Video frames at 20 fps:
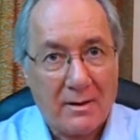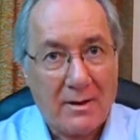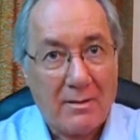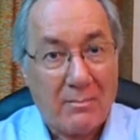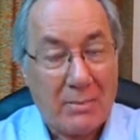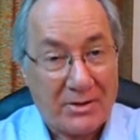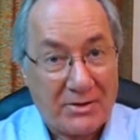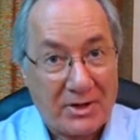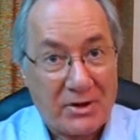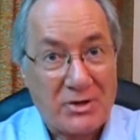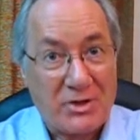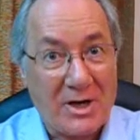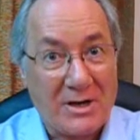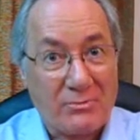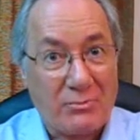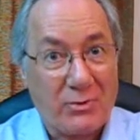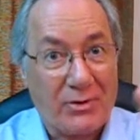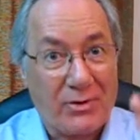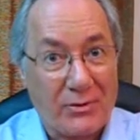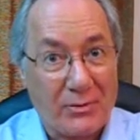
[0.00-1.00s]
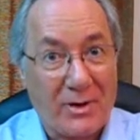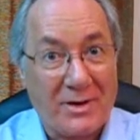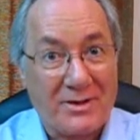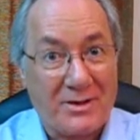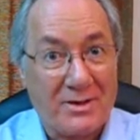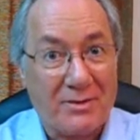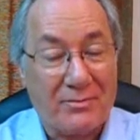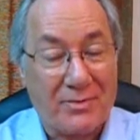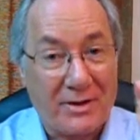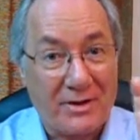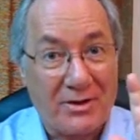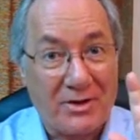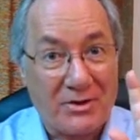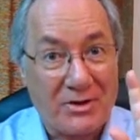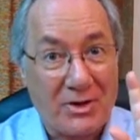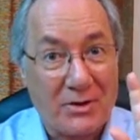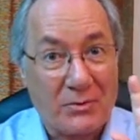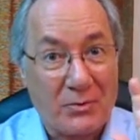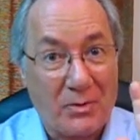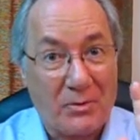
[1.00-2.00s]
But the general thrust of it, the
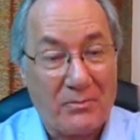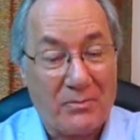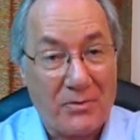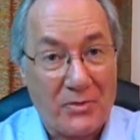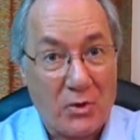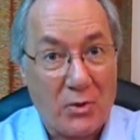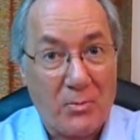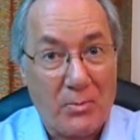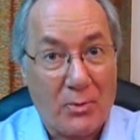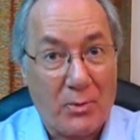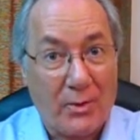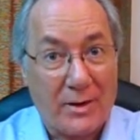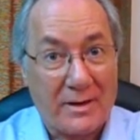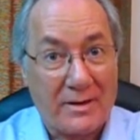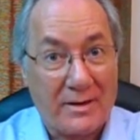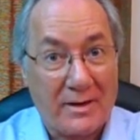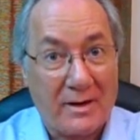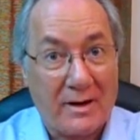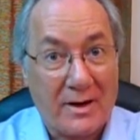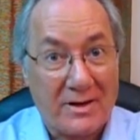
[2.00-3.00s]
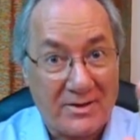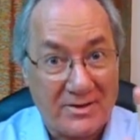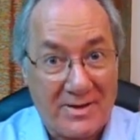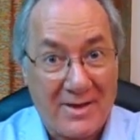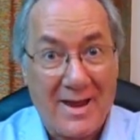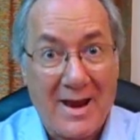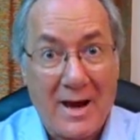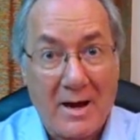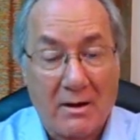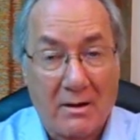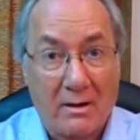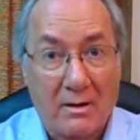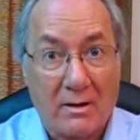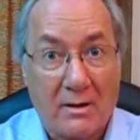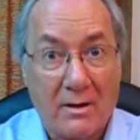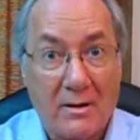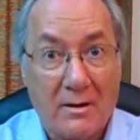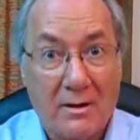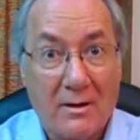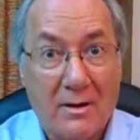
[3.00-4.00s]
general viewpoint there, is there.
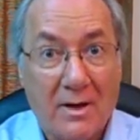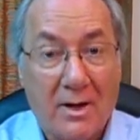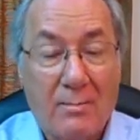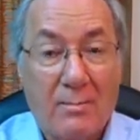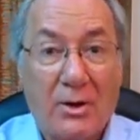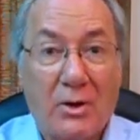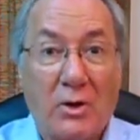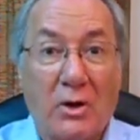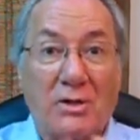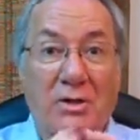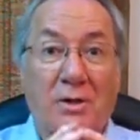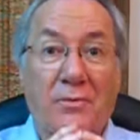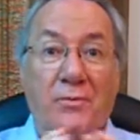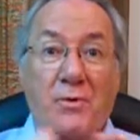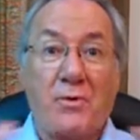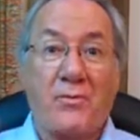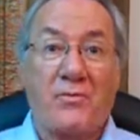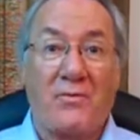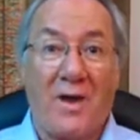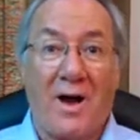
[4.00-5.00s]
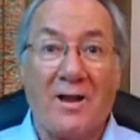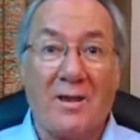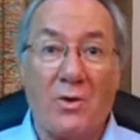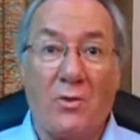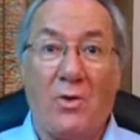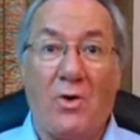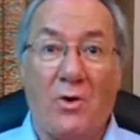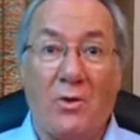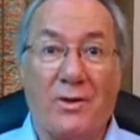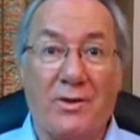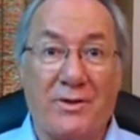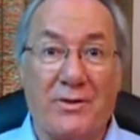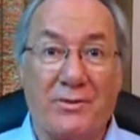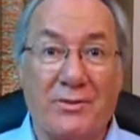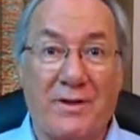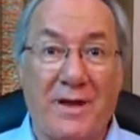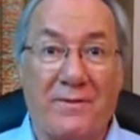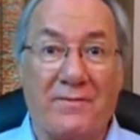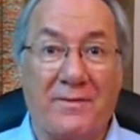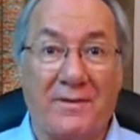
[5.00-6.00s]
Because if you follow all of their
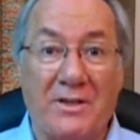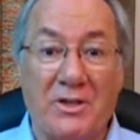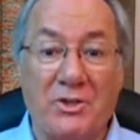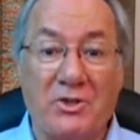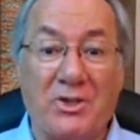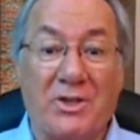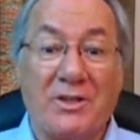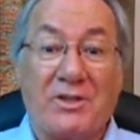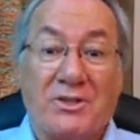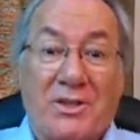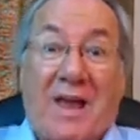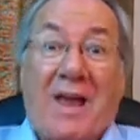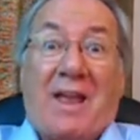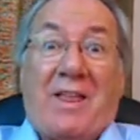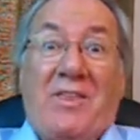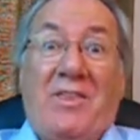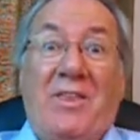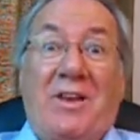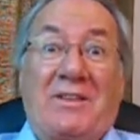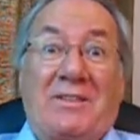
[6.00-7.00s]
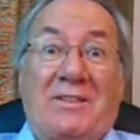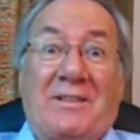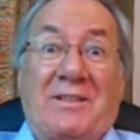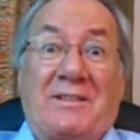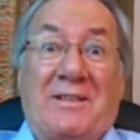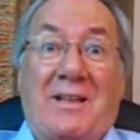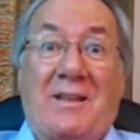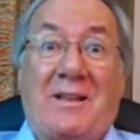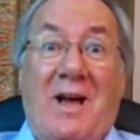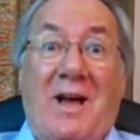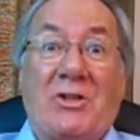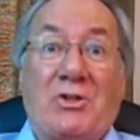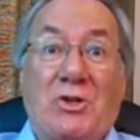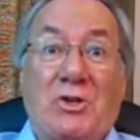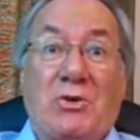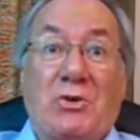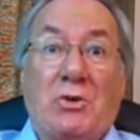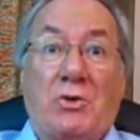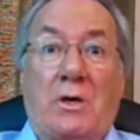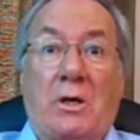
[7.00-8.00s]
definitions, this is the
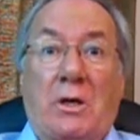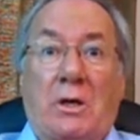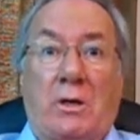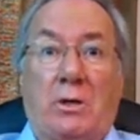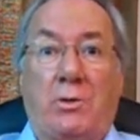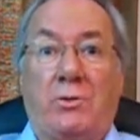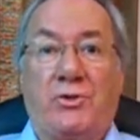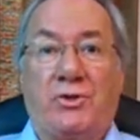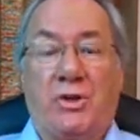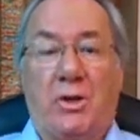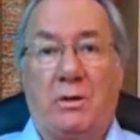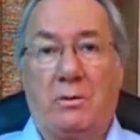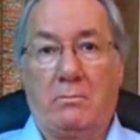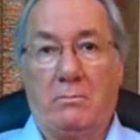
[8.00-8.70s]
logical conclusion.